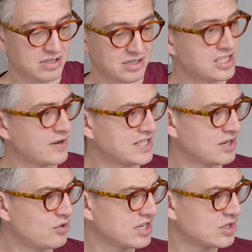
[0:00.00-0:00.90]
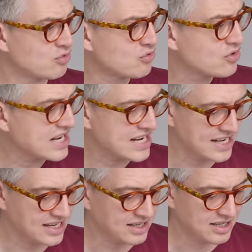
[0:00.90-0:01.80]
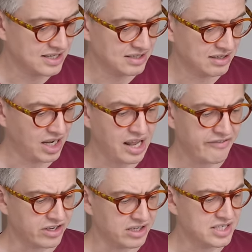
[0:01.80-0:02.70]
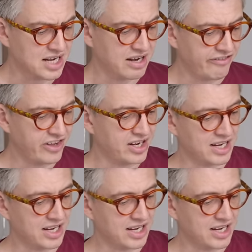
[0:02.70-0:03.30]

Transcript: So it's a, it's a really clever tight fit.